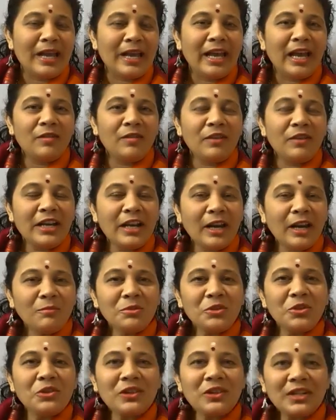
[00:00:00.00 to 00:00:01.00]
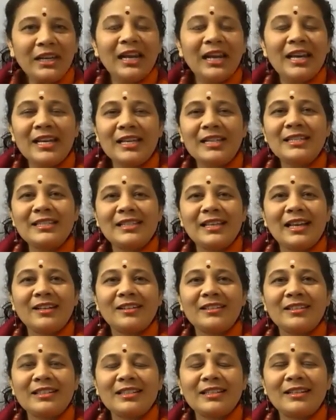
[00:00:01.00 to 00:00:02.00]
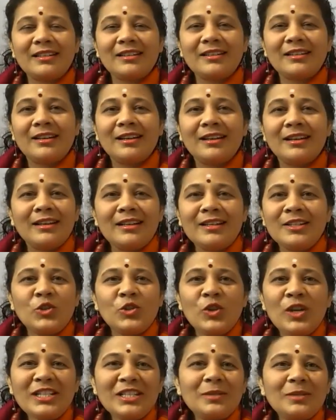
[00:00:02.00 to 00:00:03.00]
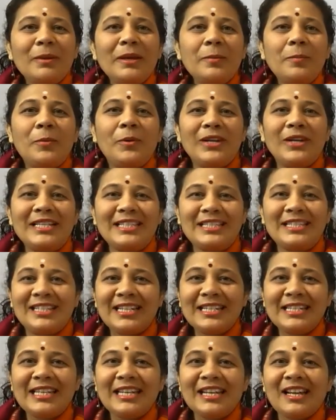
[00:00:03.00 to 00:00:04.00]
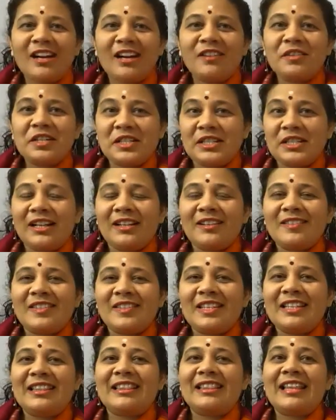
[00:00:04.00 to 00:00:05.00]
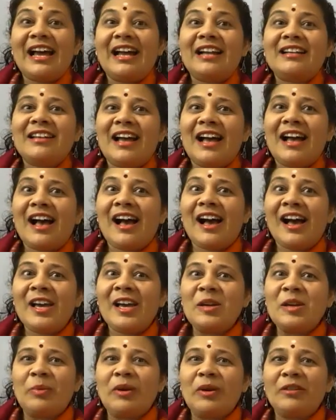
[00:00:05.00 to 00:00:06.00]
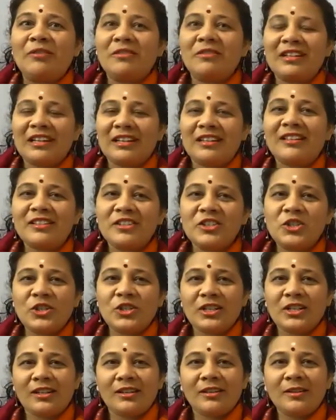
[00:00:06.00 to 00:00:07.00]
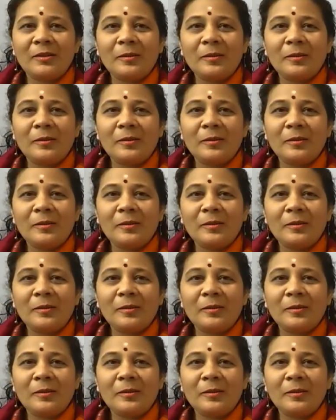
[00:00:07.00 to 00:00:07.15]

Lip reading: And we come to realize that just by presenting ourselves in that high power energy